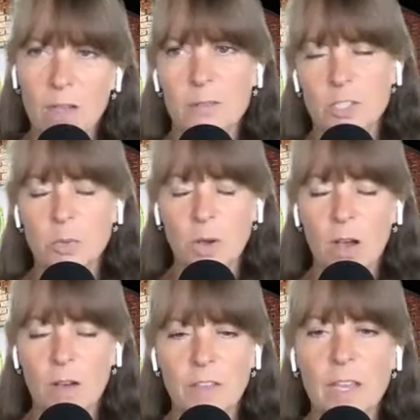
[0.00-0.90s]
or too
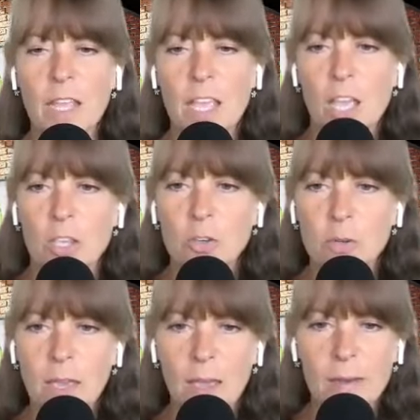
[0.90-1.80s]
often, you'll
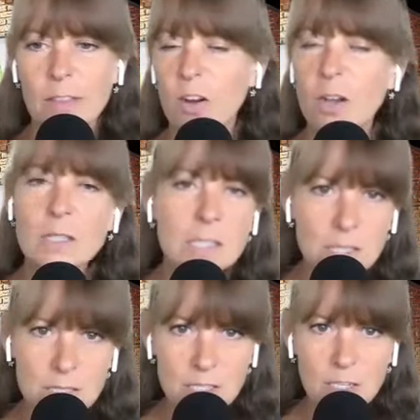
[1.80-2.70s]
get either
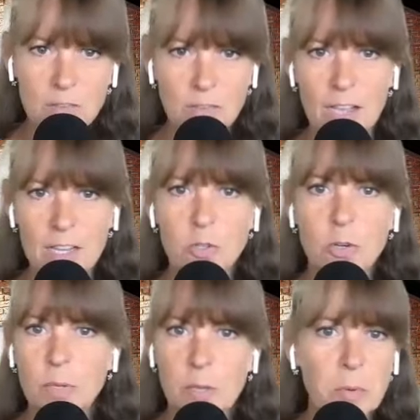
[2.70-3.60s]
unsolicited advice
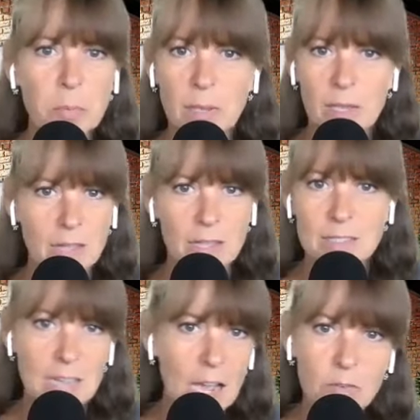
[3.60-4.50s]
or people being like
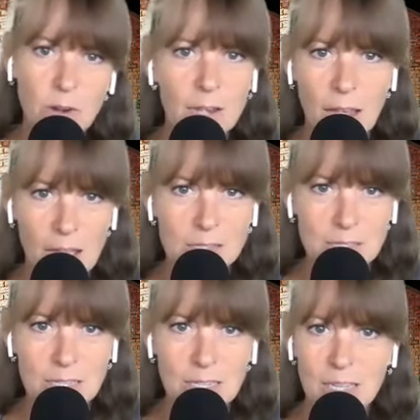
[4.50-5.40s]
downright
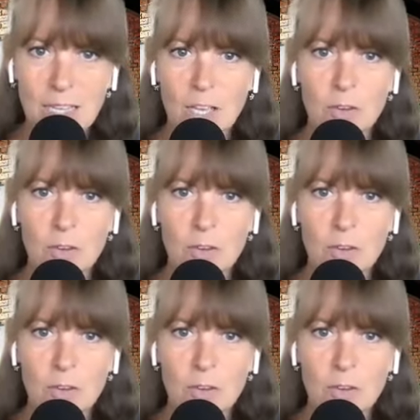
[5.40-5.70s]
nasty